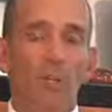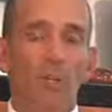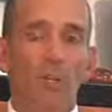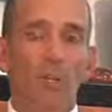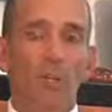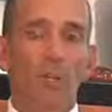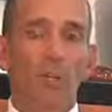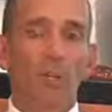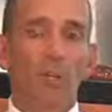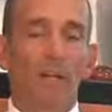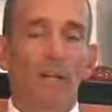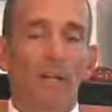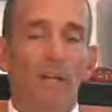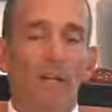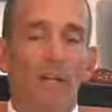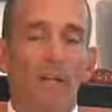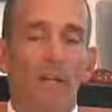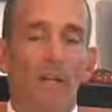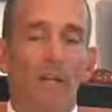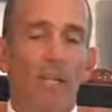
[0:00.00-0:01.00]
And in fact, in
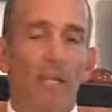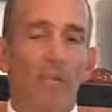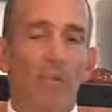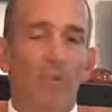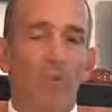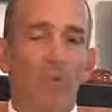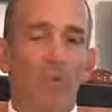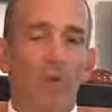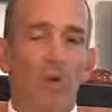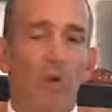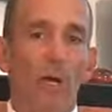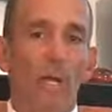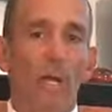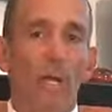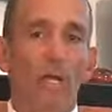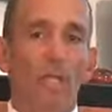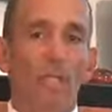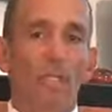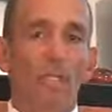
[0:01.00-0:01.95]
the case of soy,